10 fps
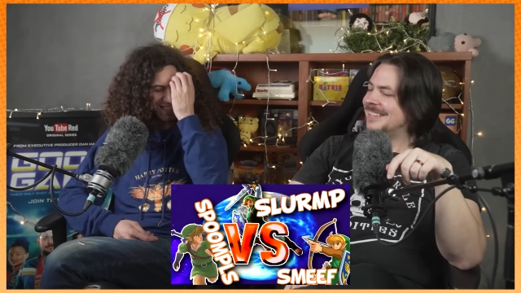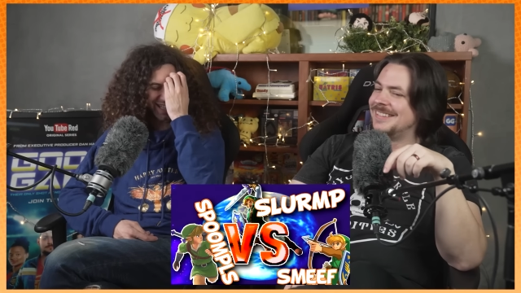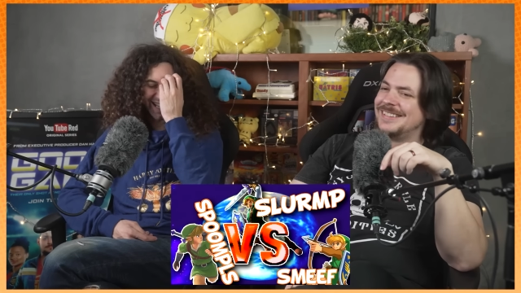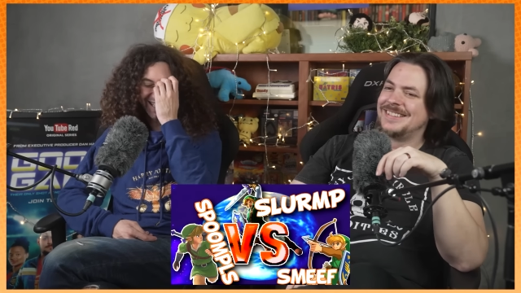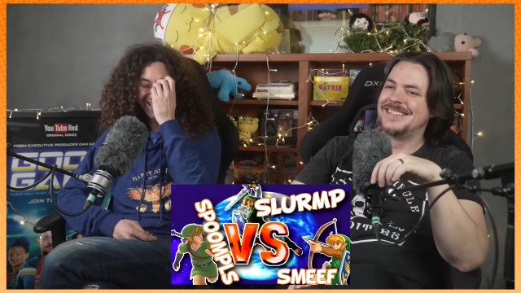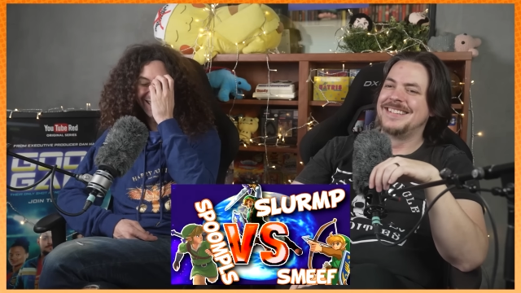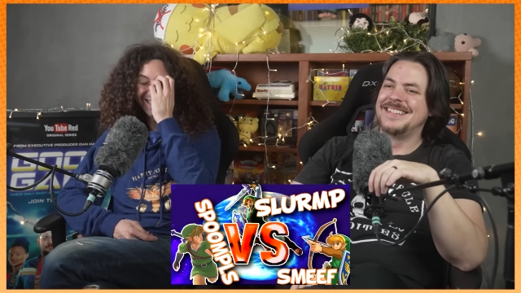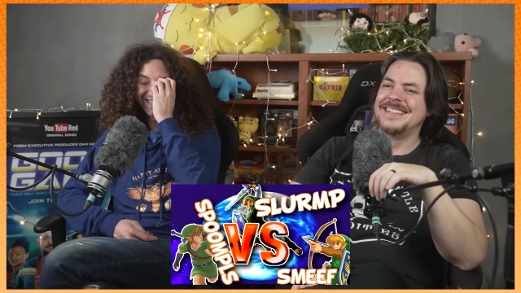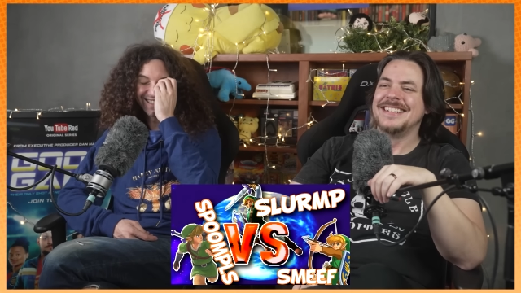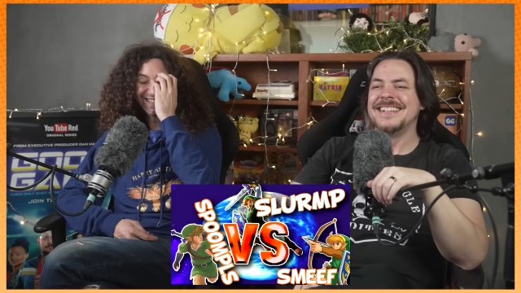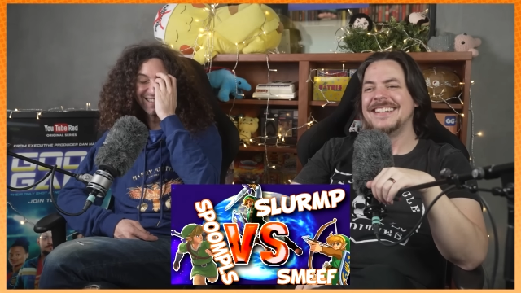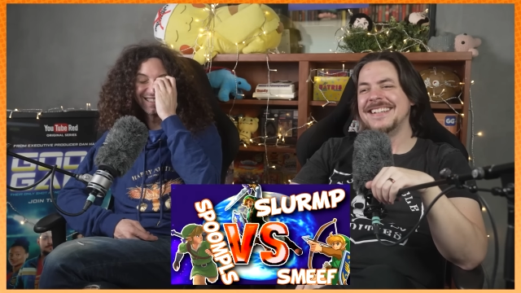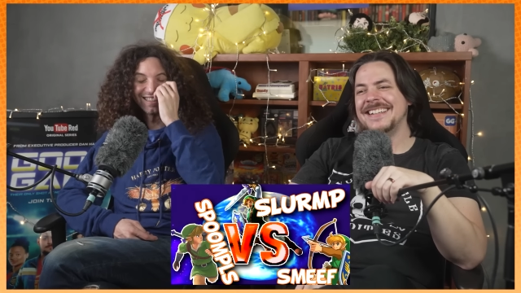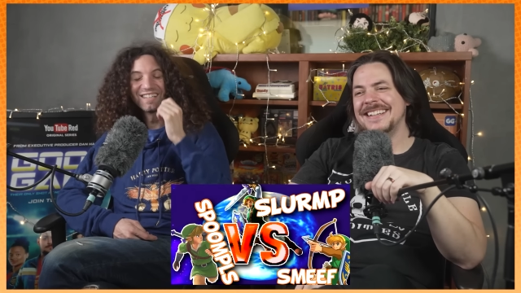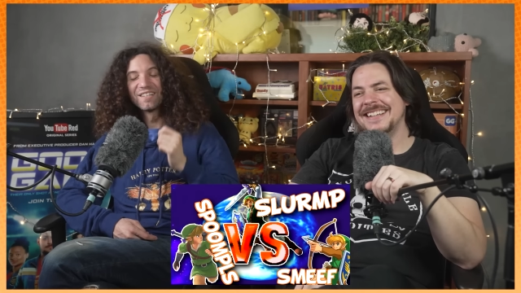Speaker 1: okay.
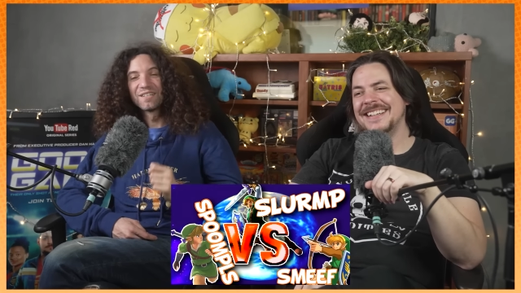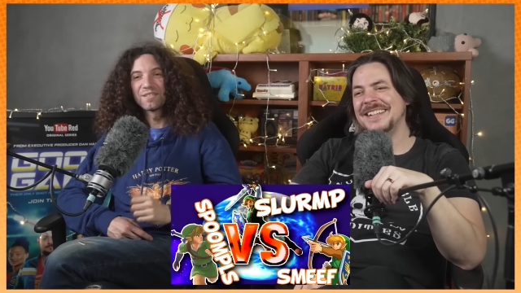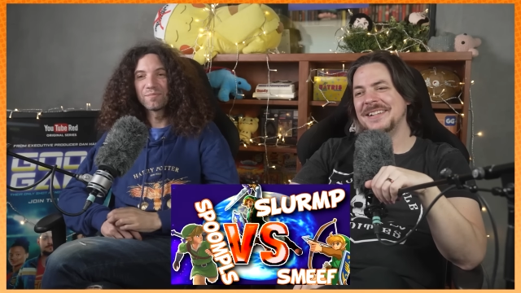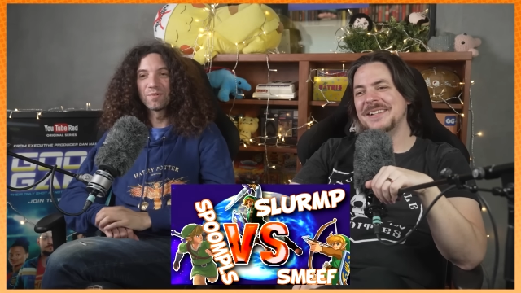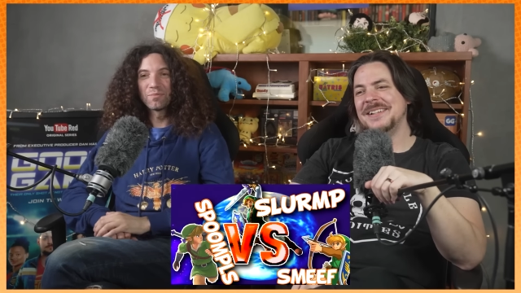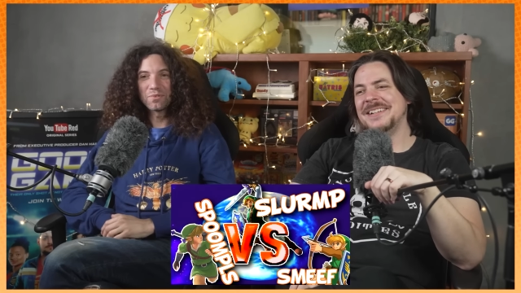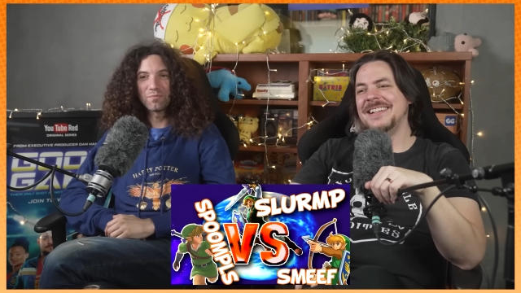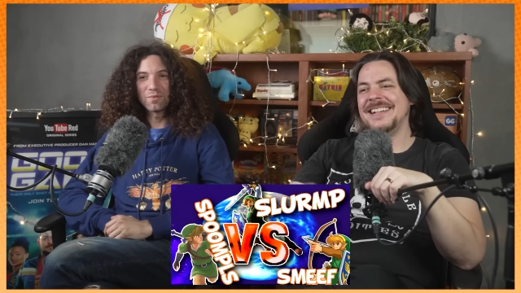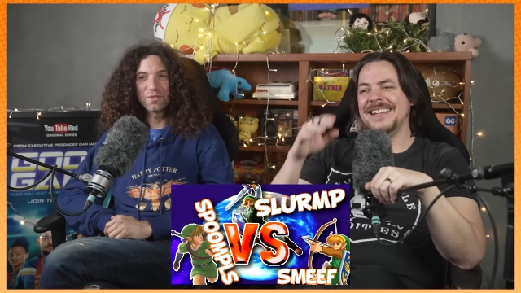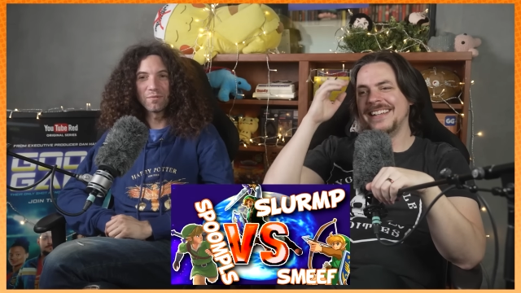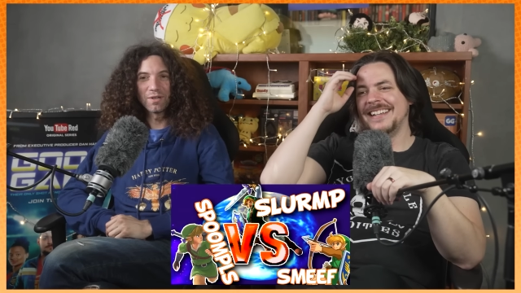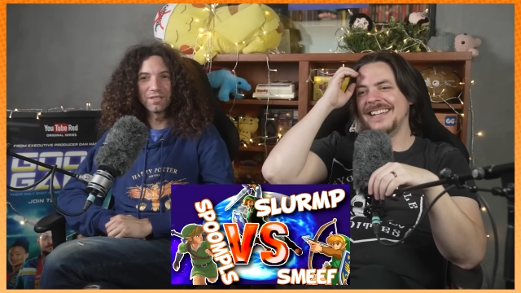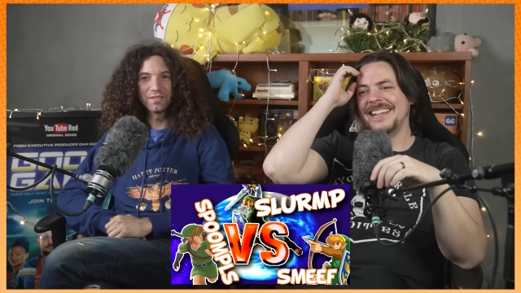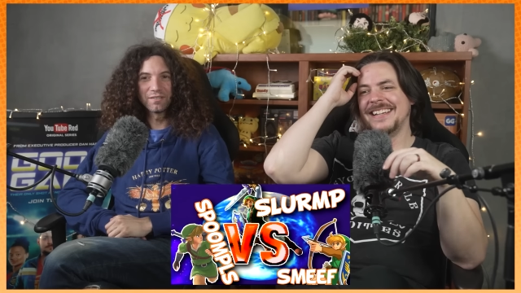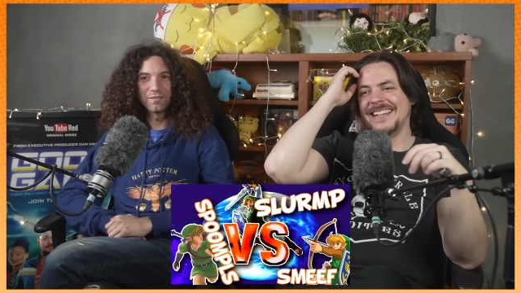Spoobles was the
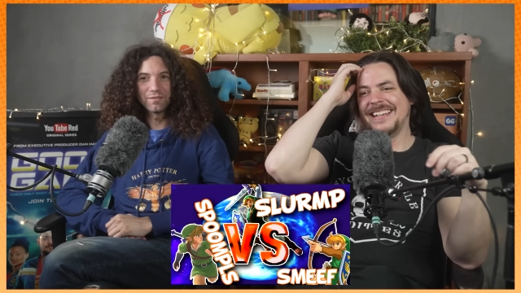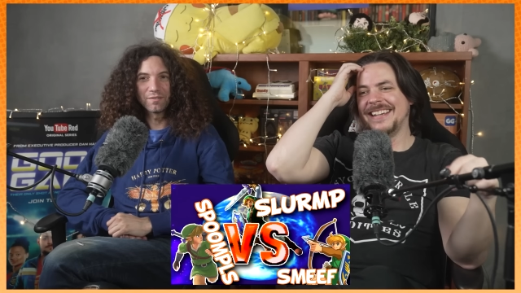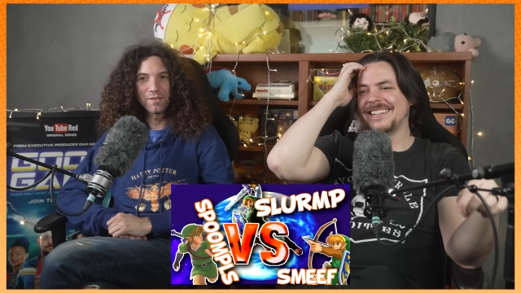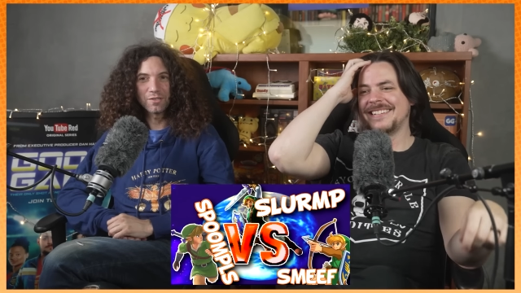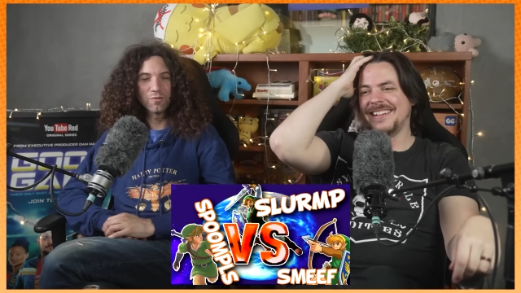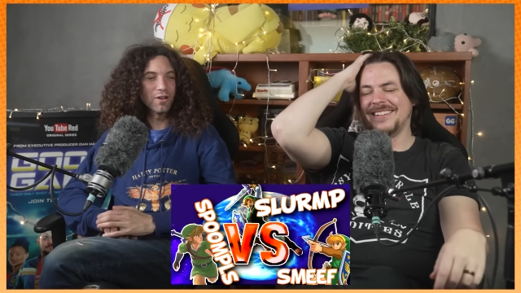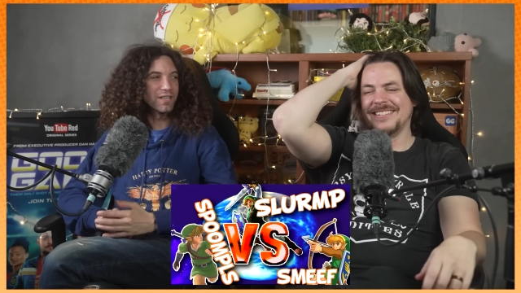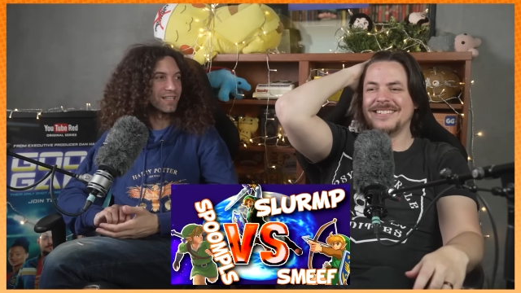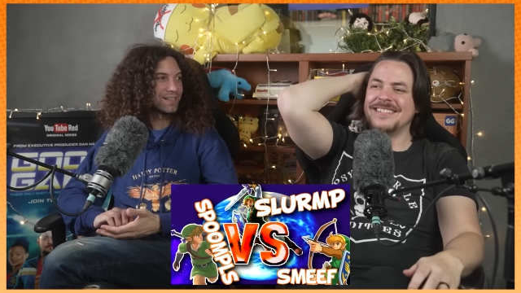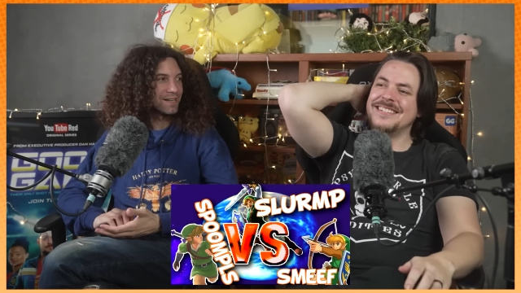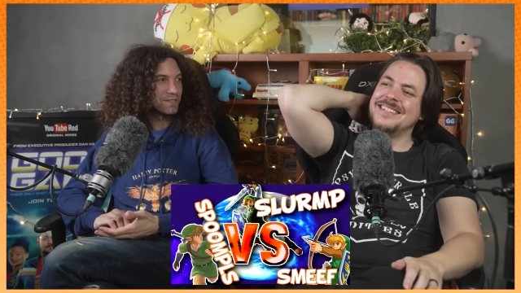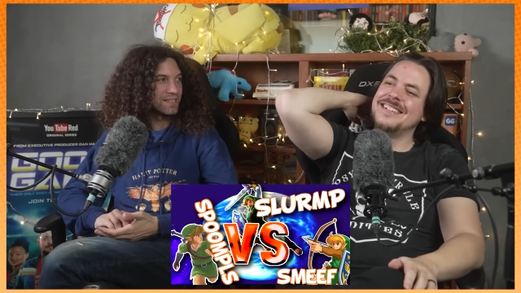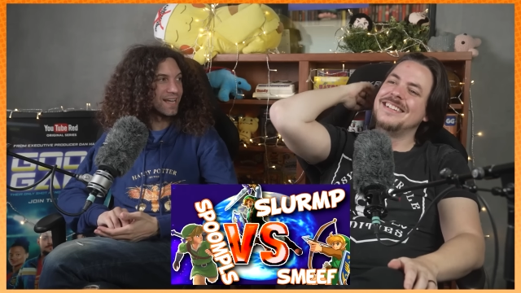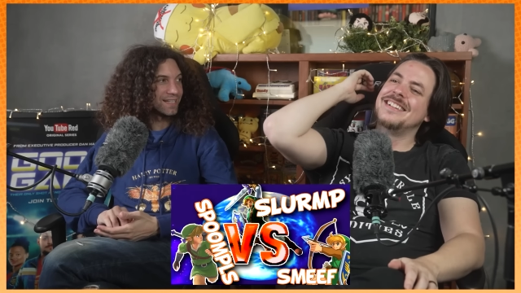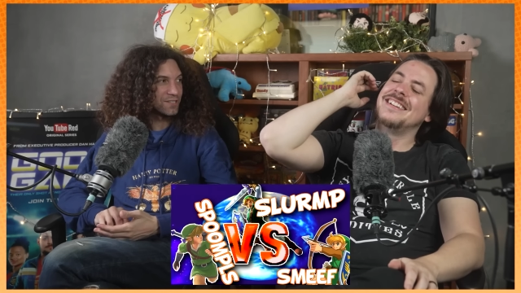one Hands scrawny down. clown
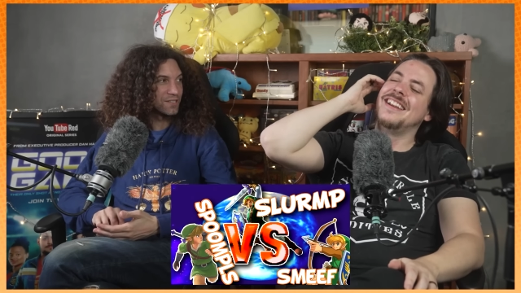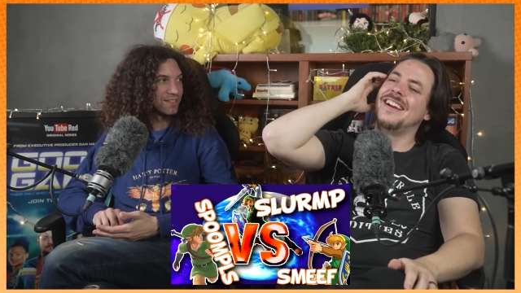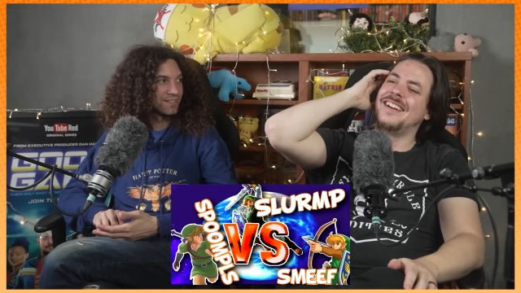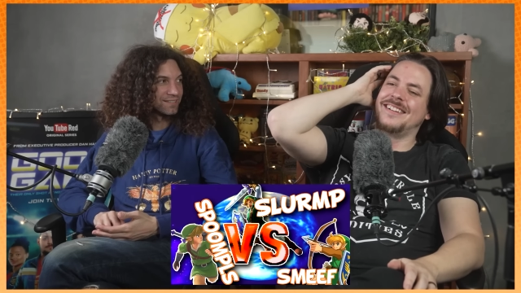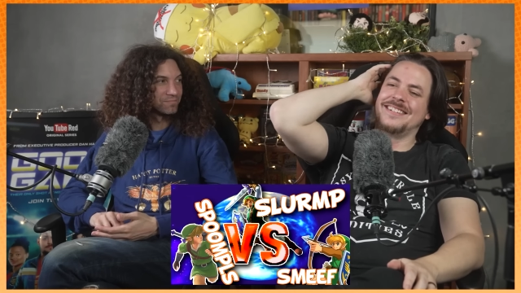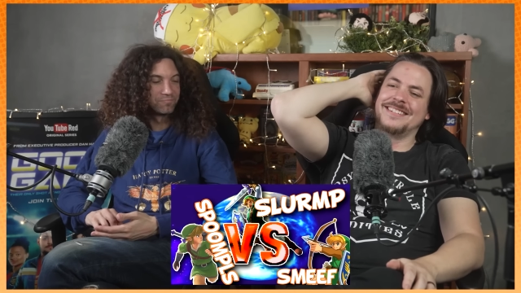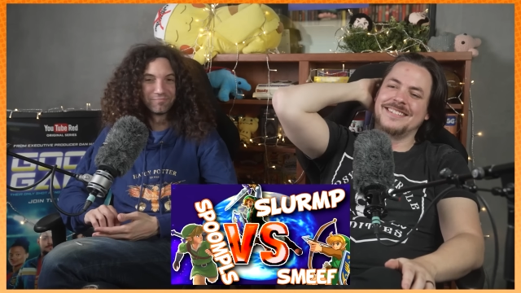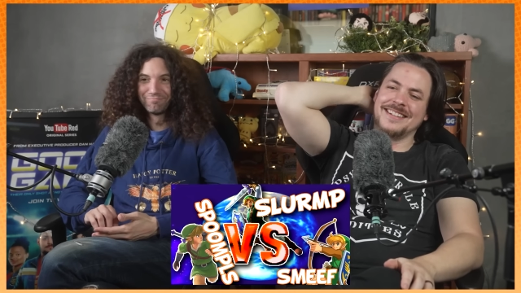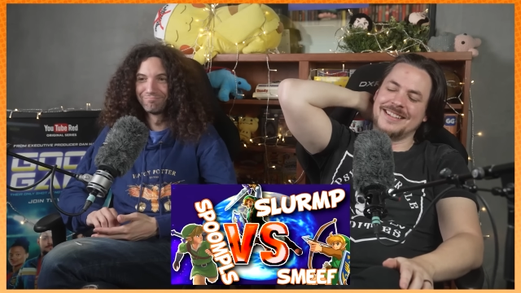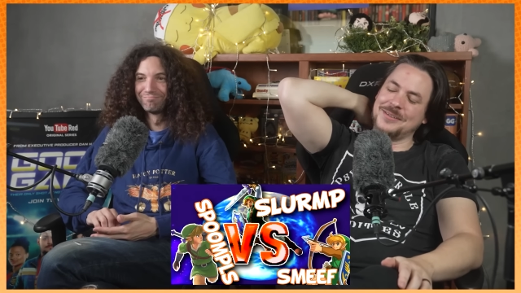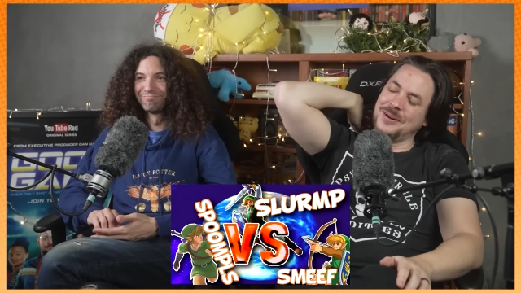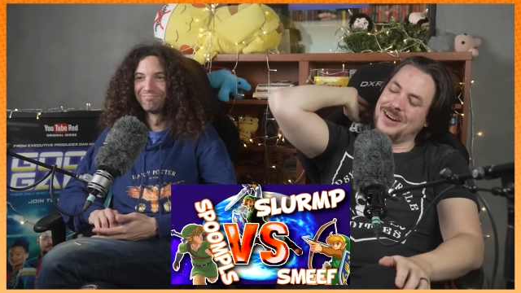snatch. Yeah, that's